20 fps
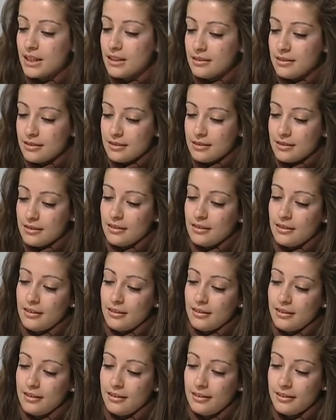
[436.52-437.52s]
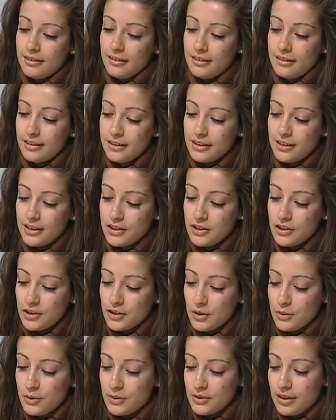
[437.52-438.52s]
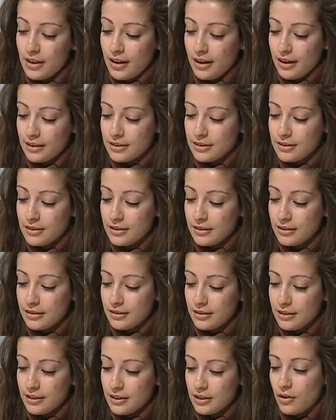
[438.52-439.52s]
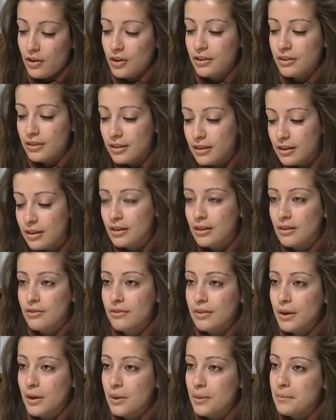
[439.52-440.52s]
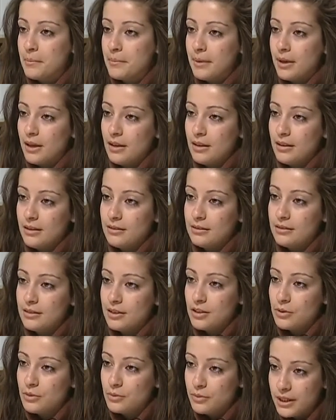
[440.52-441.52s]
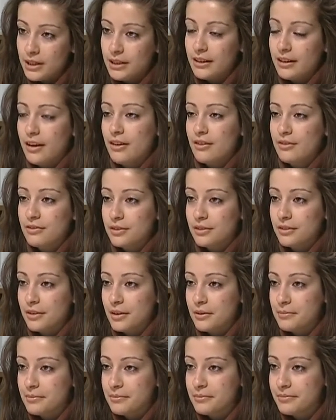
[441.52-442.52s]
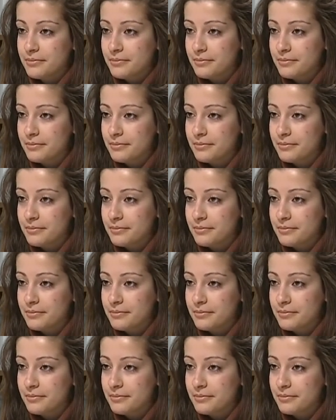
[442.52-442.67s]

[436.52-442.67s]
it shows that you are thinking of them and you really care for them.